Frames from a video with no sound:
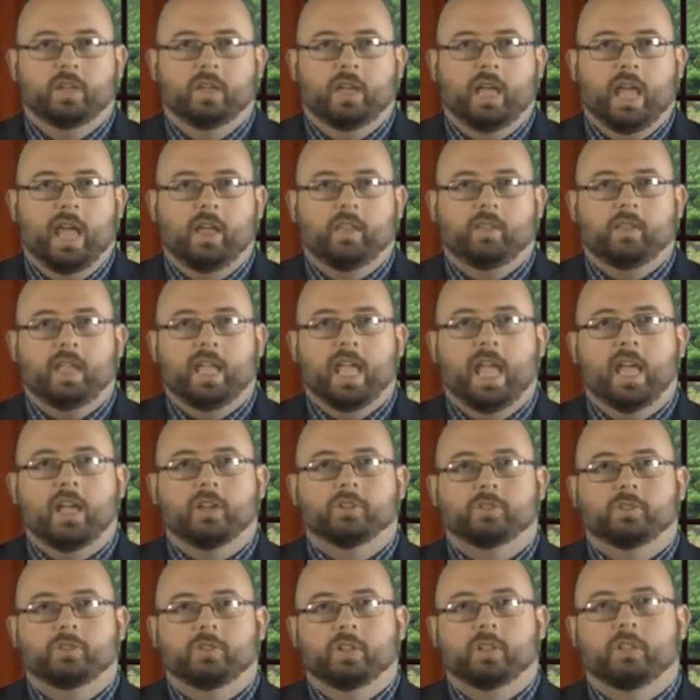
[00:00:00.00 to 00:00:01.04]
and the
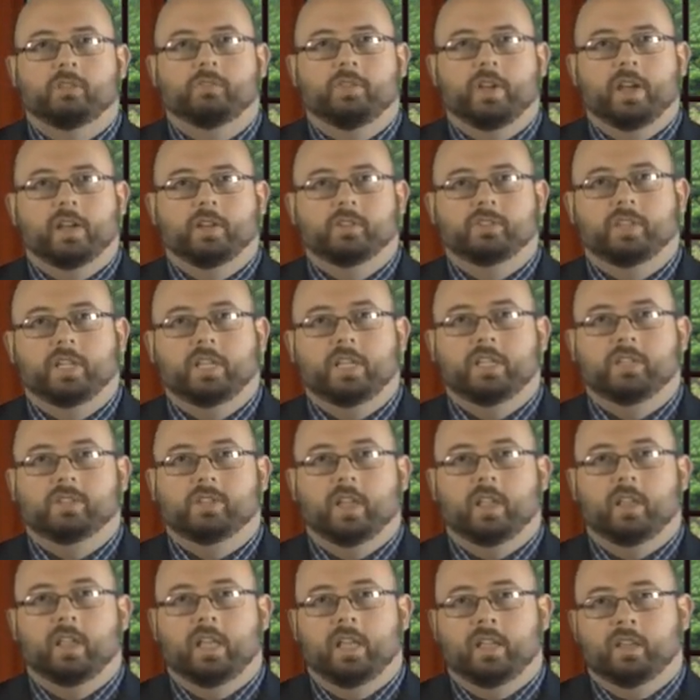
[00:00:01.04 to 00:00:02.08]
answer to the Pharisees
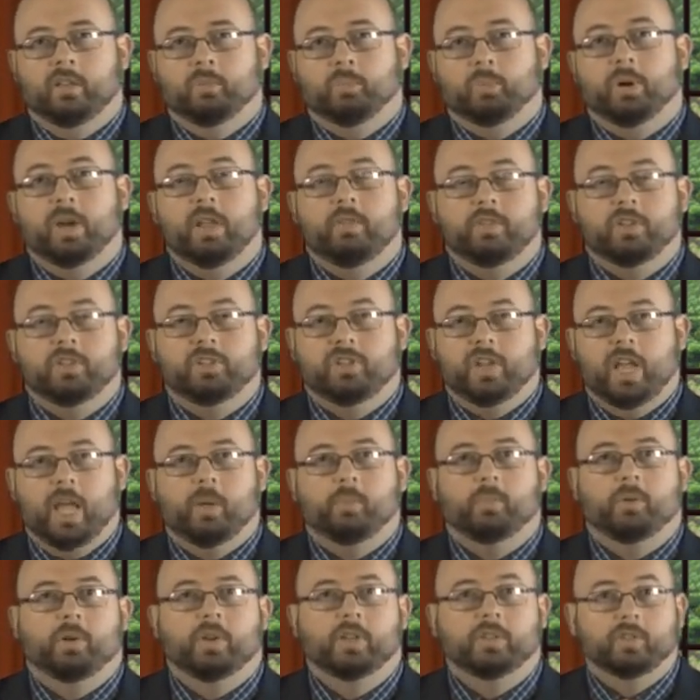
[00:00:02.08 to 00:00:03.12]
in the previous
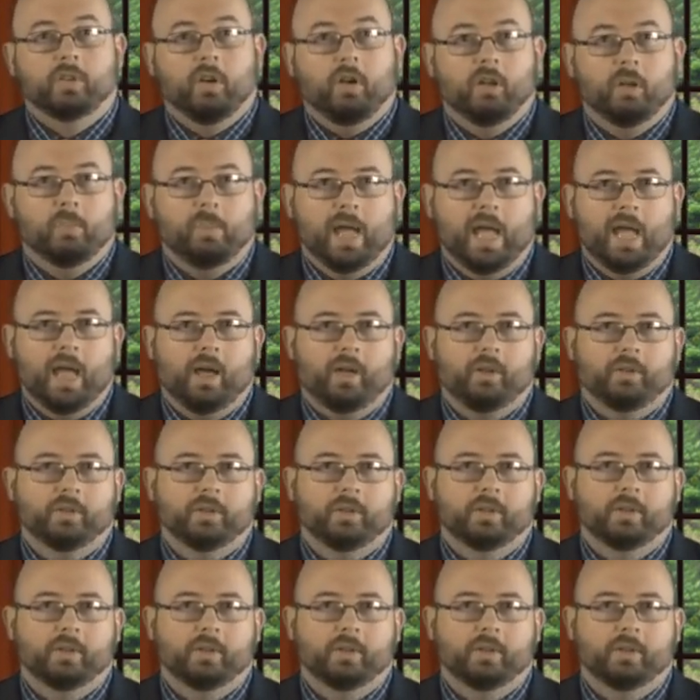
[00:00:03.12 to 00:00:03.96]
chapter is all about.